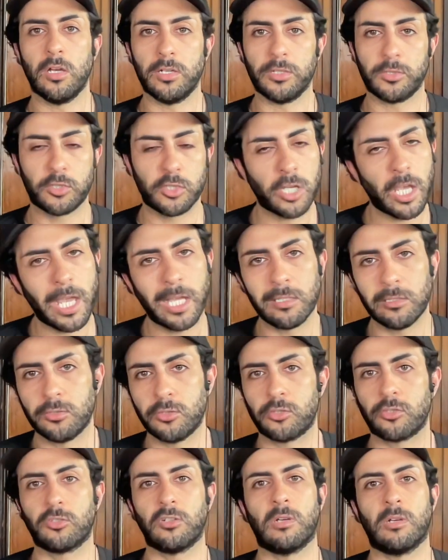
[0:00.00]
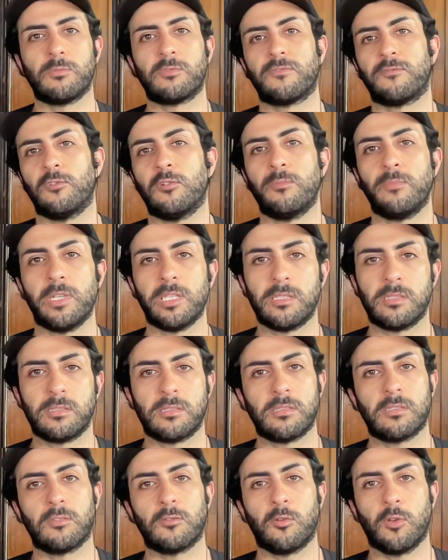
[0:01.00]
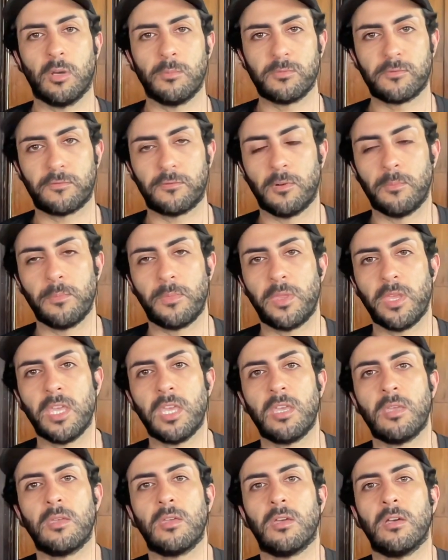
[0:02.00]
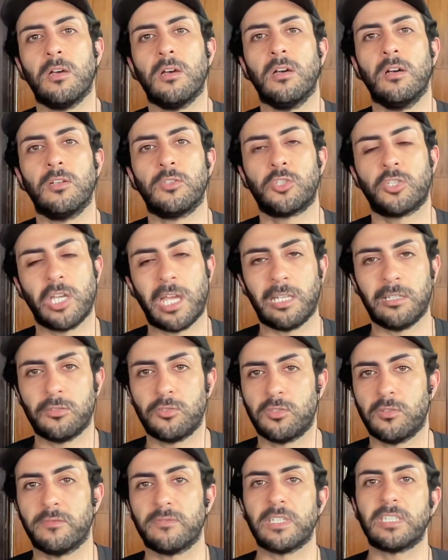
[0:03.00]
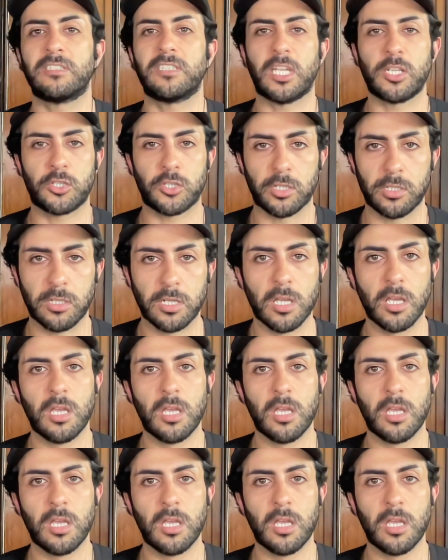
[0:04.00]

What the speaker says: challenge comes from the challenge of attention,